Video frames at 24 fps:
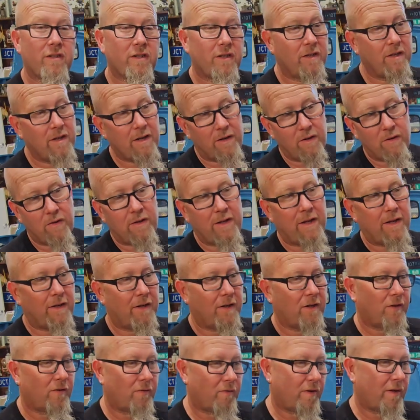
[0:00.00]
See, I know that
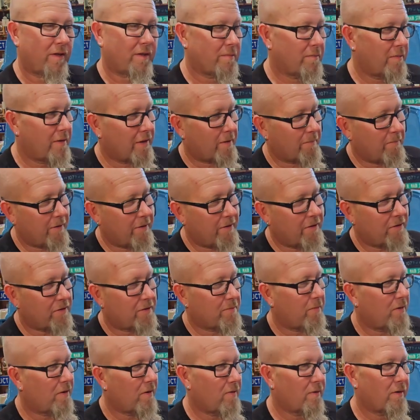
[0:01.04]
now. The ring's big, pinion's a
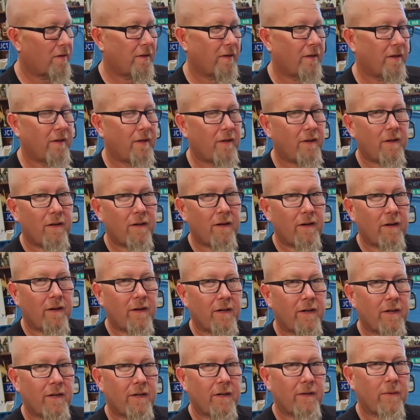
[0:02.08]
small
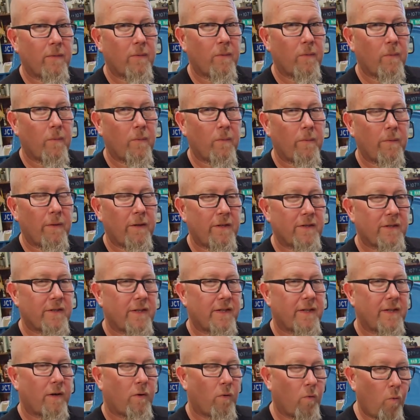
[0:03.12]
one. He
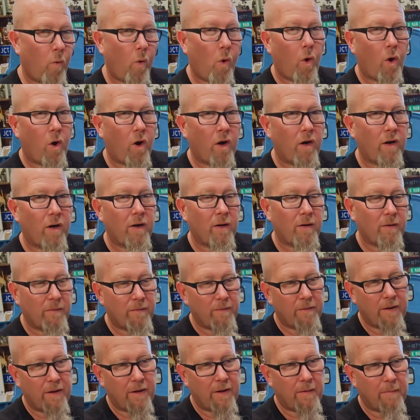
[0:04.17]
said they were worn,
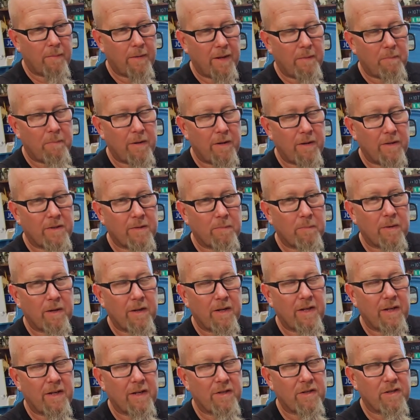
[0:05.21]
had some
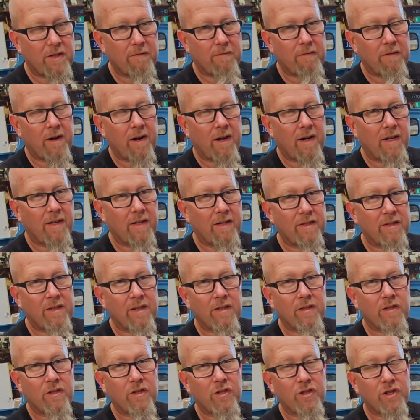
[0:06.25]
pitting and stuff on it. He
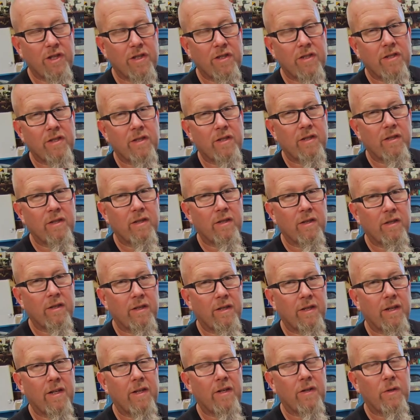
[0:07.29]
suggested
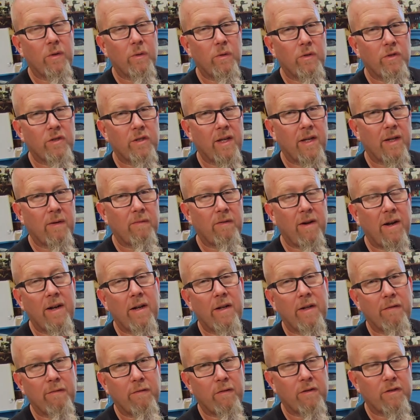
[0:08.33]
get a new set, find
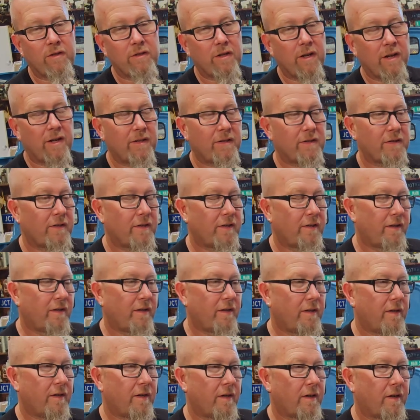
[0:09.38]
a different set.
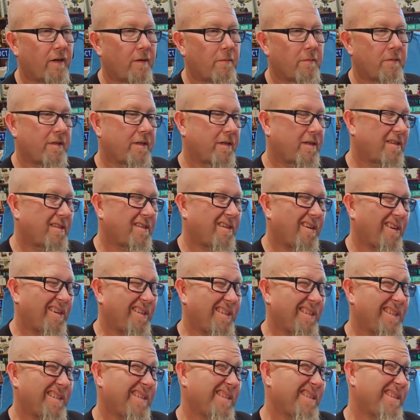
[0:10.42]
See,
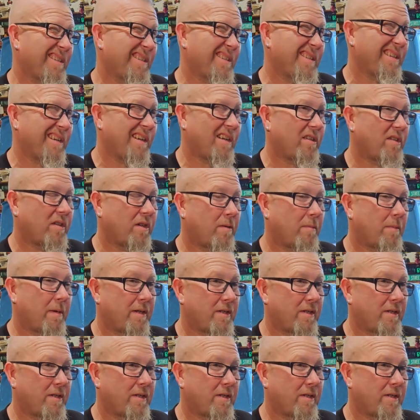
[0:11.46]
Clark's doesn't sell them.